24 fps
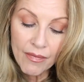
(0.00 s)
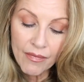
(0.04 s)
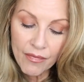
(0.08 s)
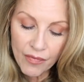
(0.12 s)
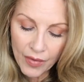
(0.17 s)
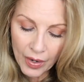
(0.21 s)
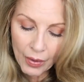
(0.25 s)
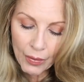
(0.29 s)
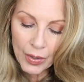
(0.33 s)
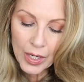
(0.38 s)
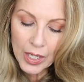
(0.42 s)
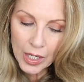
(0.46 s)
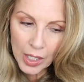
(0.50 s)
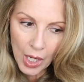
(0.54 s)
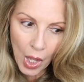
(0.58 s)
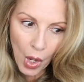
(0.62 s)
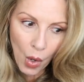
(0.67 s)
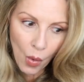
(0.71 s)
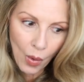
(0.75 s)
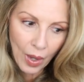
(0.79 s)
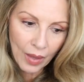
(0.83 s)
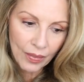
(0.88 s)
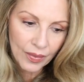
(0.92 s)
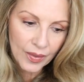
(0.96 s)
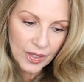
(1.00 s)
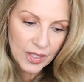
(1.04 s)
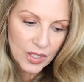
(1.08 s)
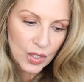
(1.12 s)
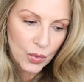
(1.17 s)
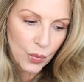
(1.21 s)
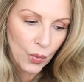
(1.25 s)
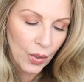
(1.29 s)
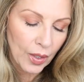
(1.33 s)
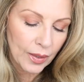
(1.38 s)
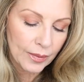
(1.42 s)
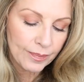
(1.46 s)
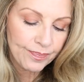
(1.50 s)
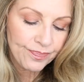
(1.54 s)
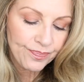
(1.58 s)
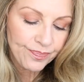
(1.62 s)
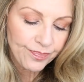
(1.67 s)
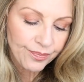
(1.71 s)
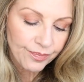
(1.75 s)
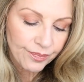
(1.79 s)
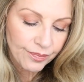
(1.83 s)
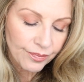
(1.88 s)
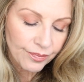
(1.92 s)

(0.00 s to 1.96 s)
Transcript: very low on this one.